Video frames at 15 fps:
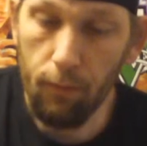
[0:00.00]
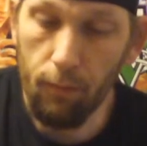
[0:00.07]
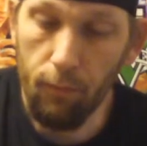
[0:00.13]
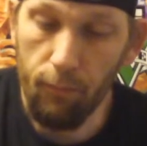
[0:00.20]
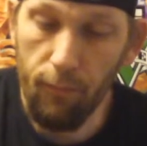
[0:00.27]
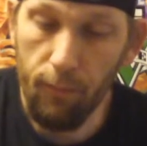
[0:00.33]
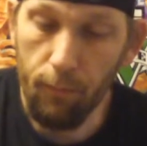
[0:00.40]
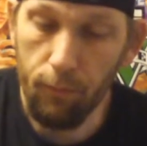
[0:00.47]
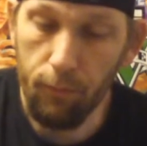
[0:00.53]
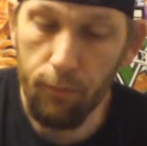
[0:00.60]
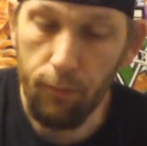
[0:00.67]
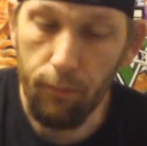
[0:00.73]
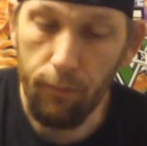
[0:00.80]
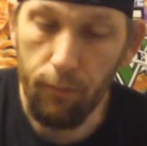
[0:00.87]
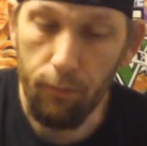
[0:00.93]
I love the Fable
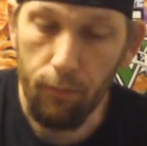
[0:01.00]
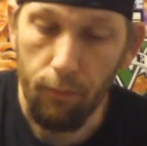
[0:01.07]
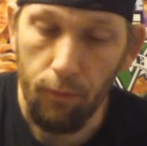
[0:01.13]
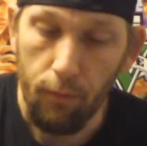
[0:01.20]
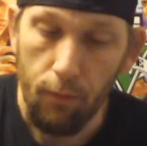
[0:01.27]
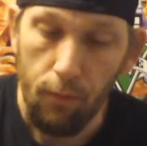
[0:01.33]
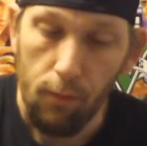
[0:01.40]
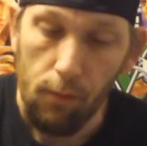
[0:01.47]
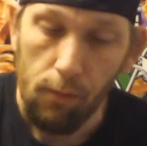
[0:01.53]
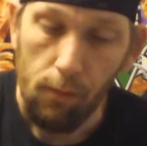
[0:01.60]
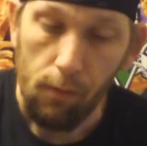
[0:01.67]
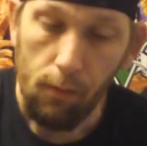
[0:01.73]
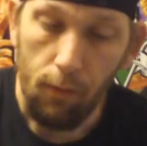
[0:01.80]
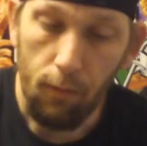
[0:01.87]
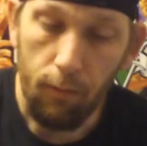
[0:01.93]
series.
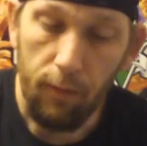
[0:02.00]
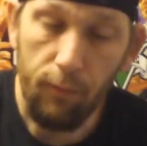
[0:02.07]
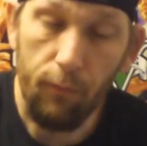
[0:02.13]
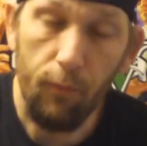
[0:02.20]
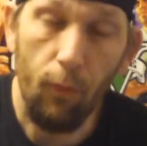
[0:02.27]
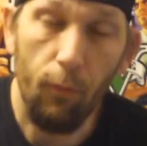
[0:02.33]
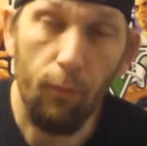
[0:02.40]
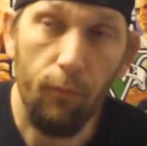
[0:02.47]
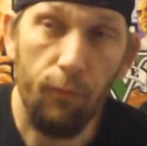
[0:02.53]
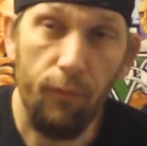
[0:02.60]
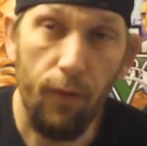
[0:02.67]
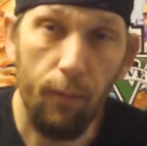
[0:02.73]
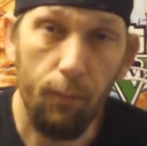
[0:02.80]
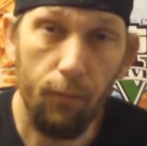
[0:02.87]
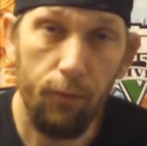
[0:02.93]
Even though the
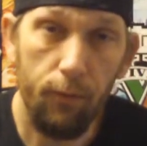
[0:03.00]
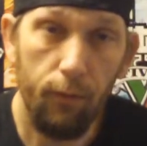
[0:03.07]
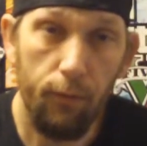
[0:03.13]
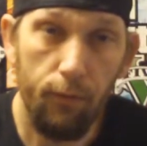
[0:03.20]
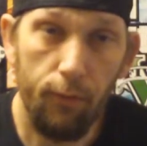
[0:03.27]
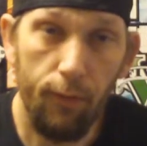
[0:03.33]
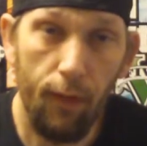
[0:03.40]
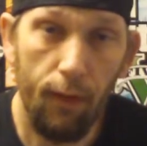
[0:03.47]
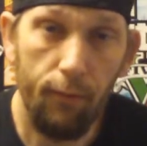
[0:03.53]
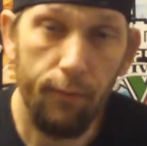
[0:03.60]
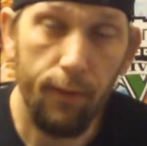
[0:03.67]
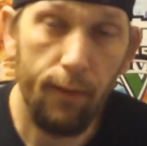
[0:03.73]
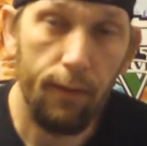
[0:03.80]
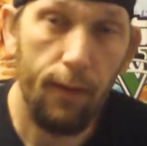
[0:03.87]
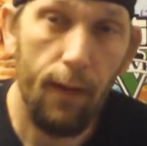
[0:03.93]
Fable series has kind of
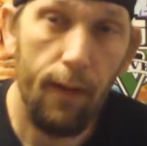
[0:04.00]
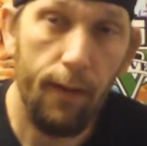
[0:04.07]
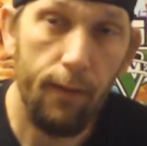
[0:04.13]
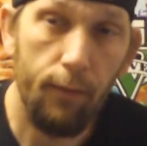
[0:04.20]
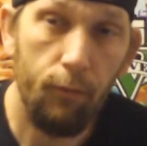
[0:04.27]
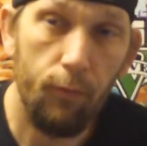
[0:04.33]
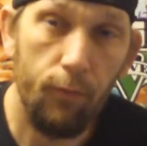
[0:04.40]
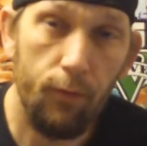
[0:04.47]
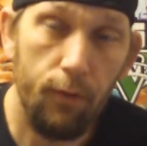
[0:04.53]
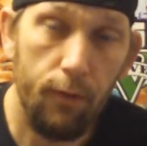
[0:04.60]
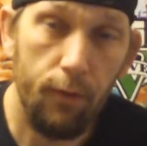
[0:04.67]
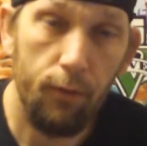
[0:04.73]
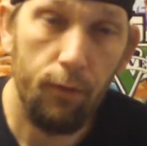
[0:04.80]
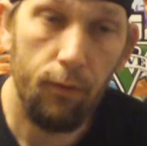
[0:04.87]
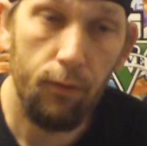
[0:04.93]
declined in recent
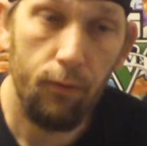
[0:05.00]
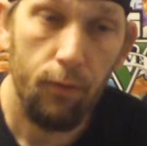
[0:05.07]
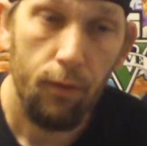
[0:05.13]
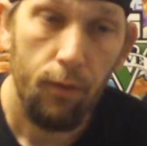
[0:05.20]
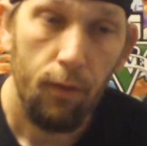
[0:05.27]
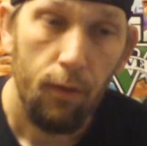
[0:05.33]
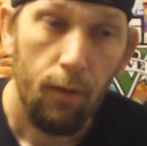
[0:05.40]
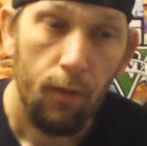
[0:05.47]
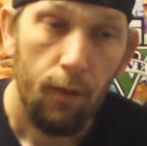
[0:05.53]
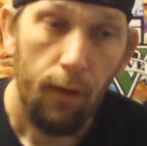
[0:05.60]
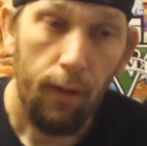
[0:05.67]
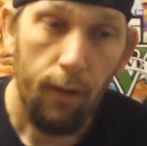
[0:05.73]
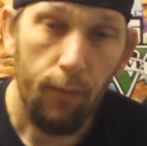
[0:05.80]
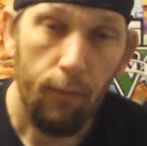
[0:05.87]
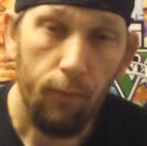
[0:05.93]
years,
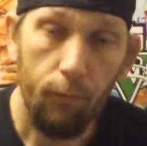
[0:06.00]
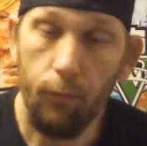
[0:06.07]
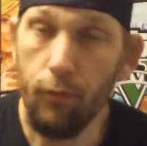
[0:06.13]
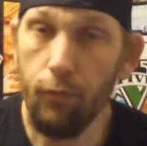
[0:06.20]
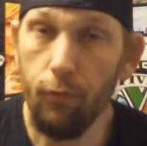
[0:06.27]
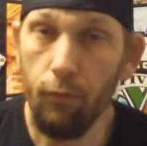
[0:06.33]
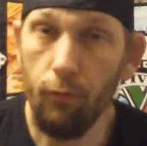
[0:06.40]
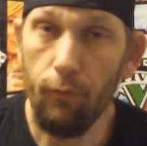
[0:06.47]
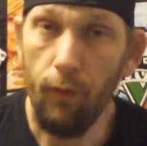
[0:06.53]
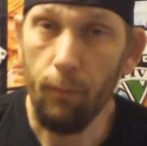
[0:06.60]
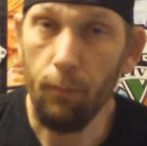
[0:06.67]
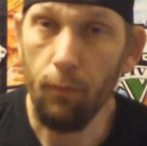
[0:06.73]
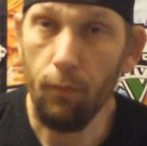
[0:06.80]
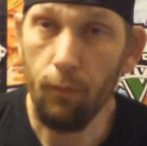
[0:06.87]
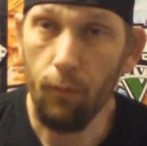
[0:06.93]
and the original
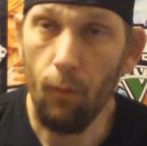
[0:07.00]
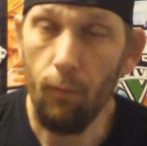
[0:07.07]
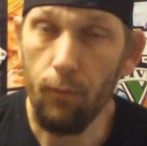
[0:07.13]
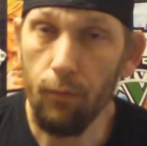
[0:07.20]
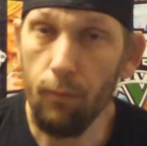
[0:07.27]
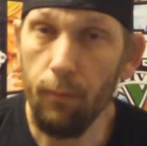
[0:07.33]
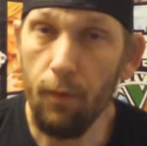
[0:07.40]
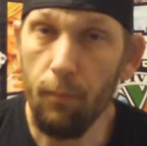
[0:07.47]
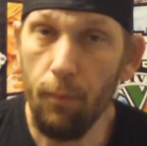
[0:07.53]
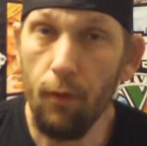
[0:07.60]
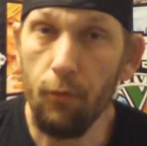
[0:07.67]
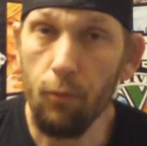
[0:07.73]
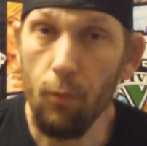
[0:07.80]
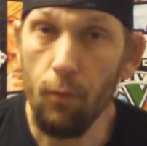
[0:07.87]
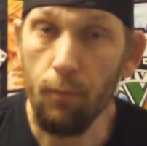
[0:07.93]
Fable is always going to be the
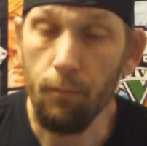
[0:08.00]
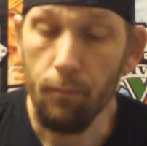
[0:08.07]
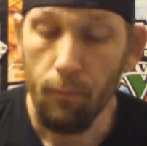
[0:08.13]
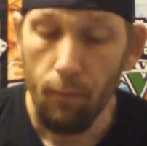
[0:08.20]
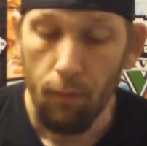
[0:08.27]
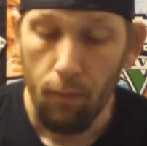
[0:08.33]
best one.